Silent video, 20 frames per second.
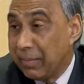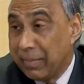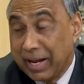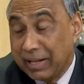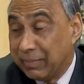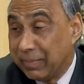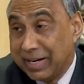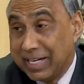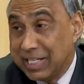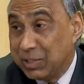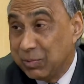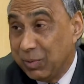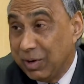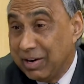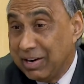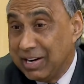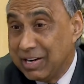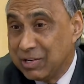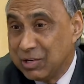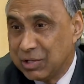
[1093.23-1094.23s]
of mathematics
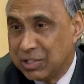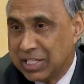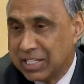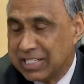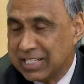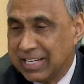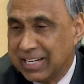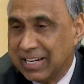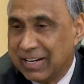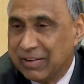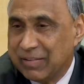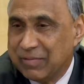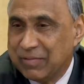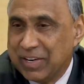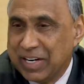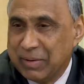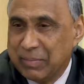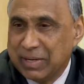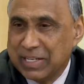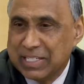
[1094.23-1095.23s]
work, or you just
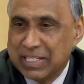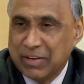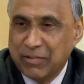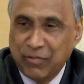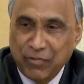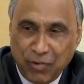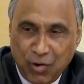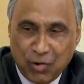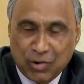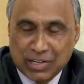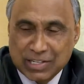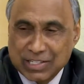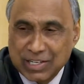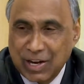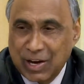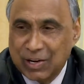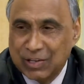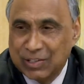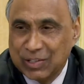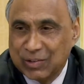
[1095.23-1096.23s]
very much focus
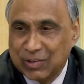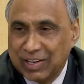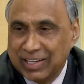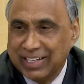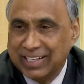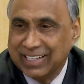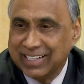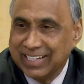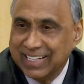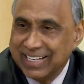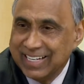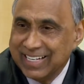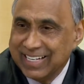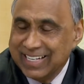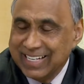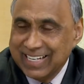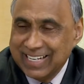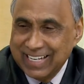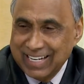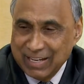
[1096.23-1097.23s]
on your running
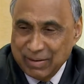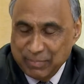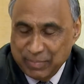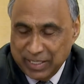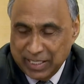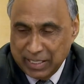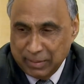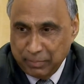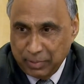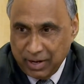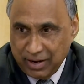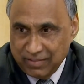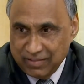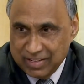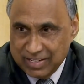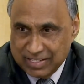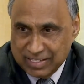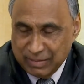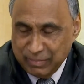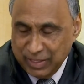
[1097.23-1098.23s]
and being a
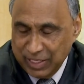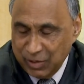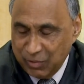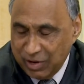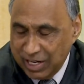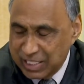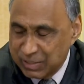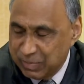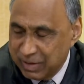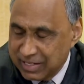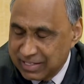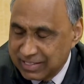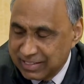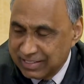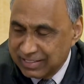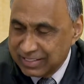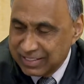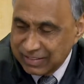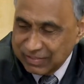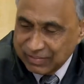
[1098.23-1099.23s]
provost and being a vice president